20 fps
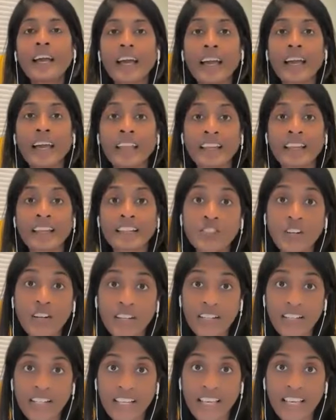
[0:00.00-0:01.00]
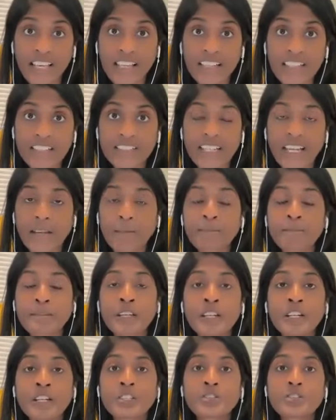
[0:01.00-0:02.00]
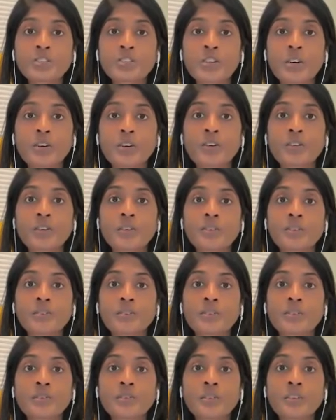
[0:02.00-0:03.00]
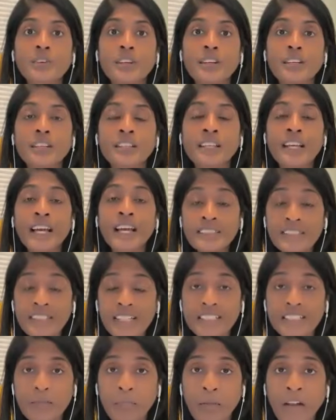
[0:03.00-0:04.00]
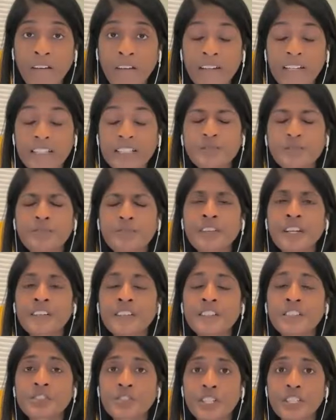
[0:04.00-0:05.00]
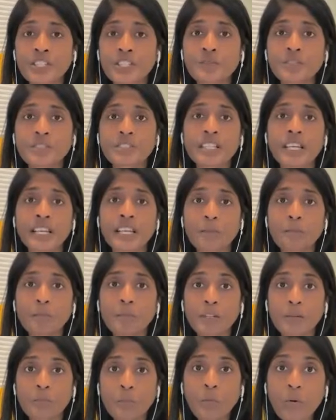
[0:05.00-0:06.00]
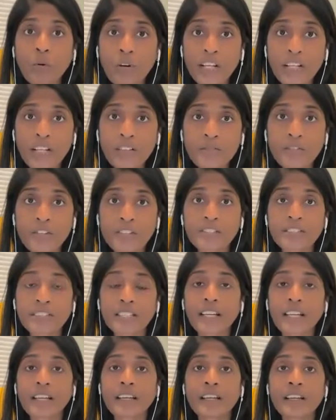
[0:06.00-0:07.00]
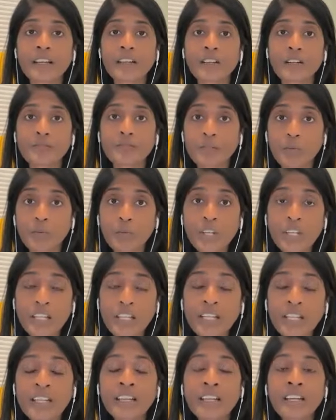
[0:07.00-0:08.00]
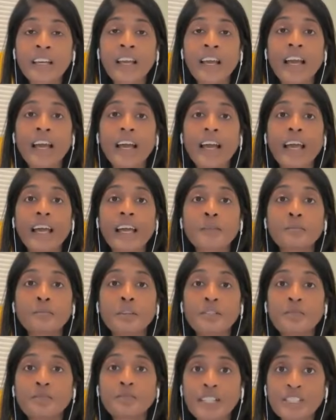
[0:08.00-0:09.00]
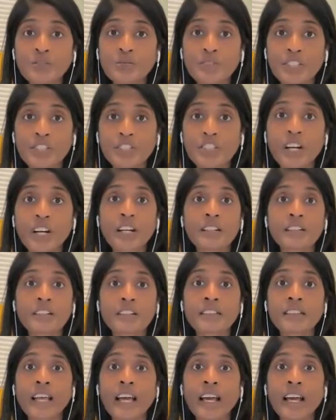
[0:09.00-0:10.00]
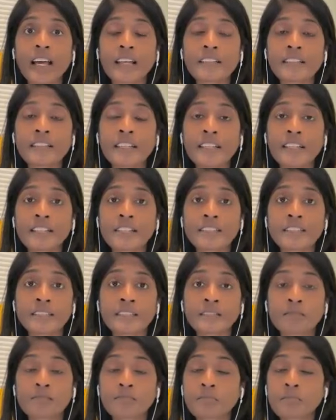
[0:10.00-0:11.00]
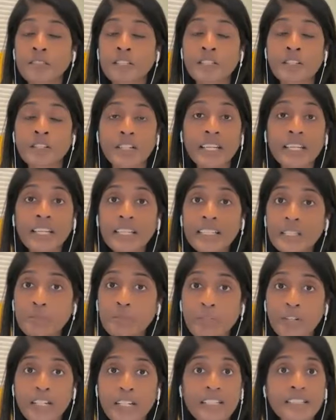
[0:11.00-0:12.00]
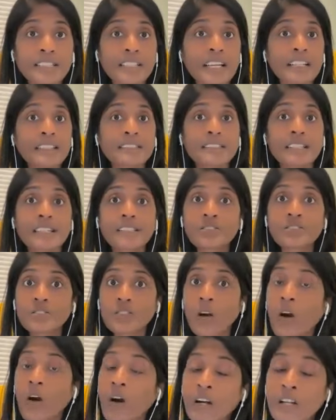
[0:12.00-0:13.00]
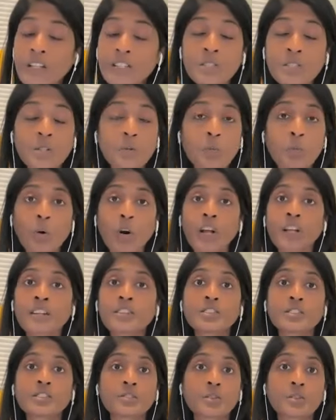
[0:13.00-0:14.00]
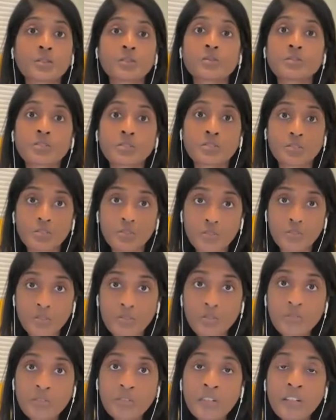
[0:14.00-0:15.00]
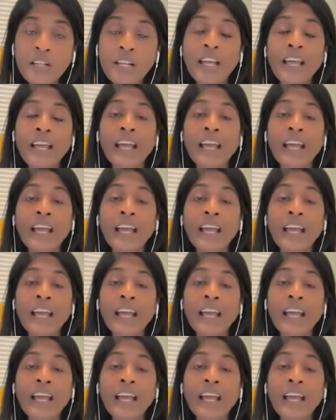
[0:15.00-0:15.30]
And it started again today. So, yes, as a parent, it's very stressful to get up in the morning, first day of the week, and be faced with a child that is, you know, hitting the brakes and does not want to go to school.